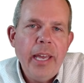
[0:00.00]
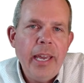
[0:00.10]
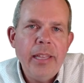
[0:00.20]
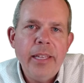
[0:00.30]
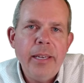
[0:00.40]

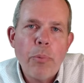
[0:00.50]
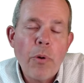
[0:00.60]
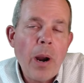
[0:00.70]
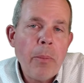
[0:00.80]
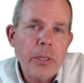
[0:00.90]
and they
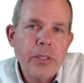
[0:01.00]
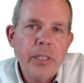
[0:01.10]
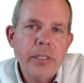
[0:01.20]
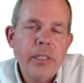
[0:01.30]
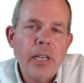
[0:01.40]
promise
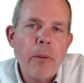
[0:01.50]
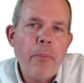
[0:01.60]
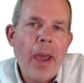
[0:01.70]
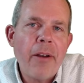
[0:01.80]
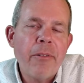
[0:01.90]
us that our
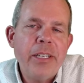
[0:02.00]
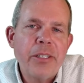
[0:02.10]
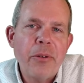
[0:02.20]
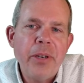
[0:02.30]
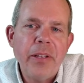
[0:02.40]

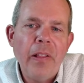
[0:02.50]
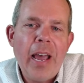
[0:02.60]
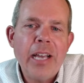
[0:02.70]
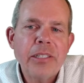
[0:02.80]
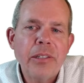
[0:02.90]
batteries are going to
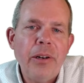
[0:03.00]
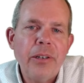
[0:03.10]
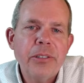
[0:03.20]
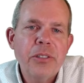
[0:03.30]
last longer.